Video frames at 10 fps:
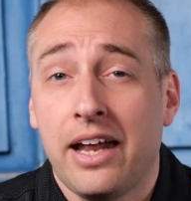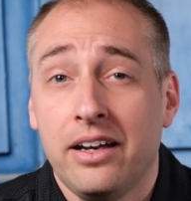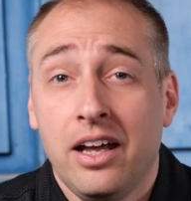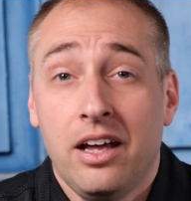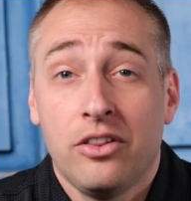
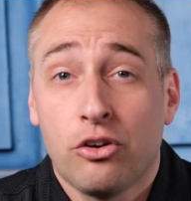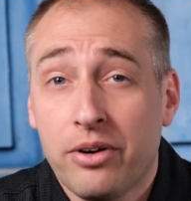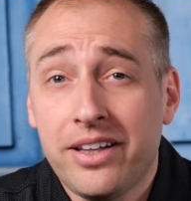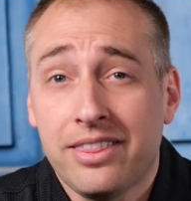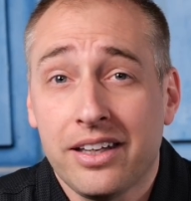And the
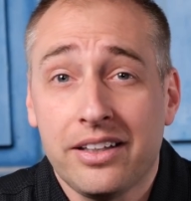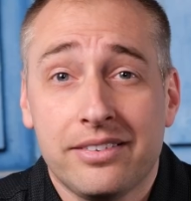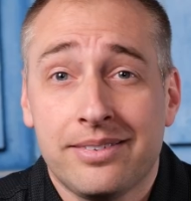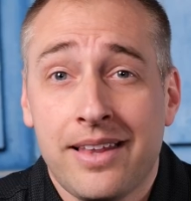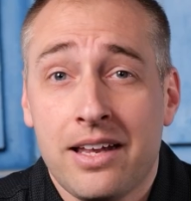great
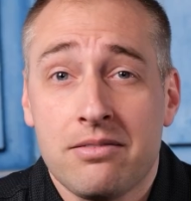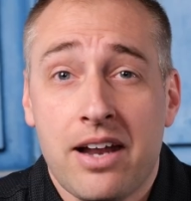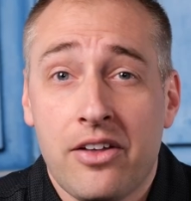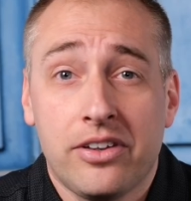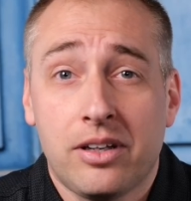is that
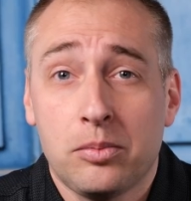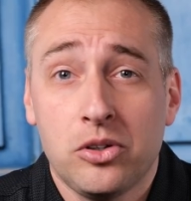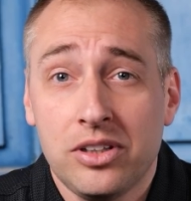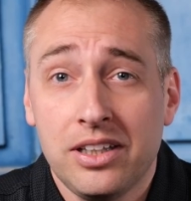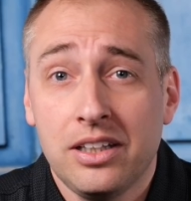now that
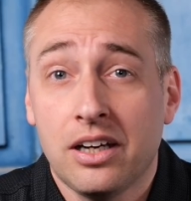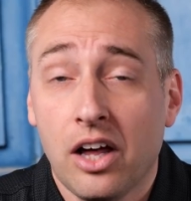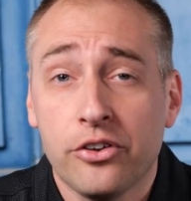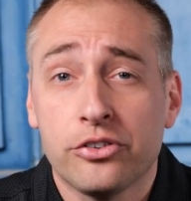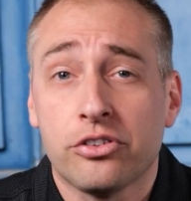WD and
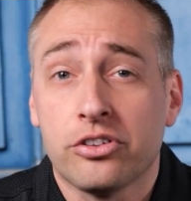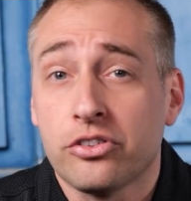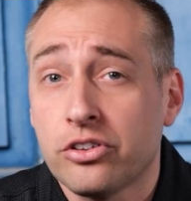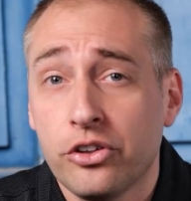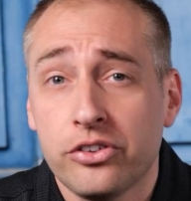others are
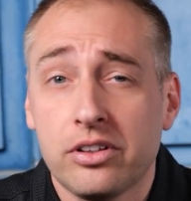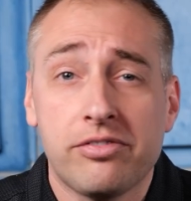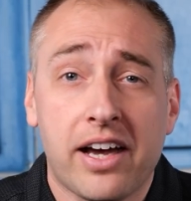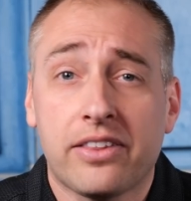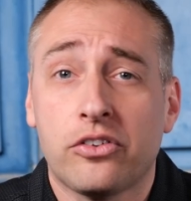disclosing
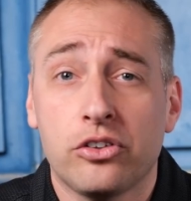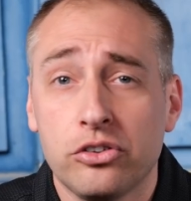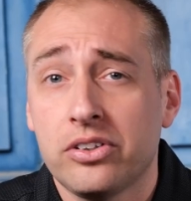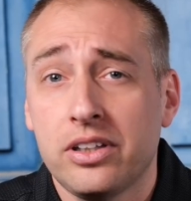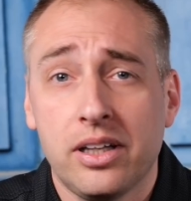the fact that they're
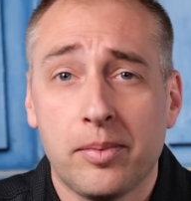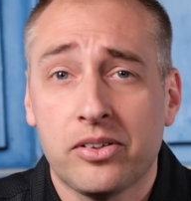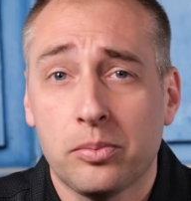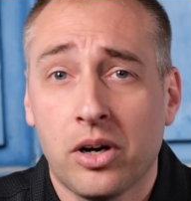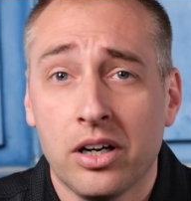using
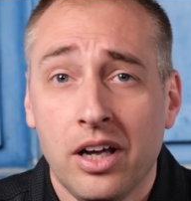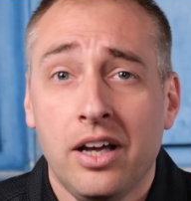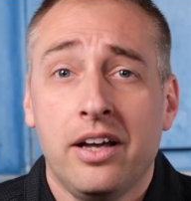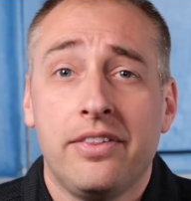DMSMR,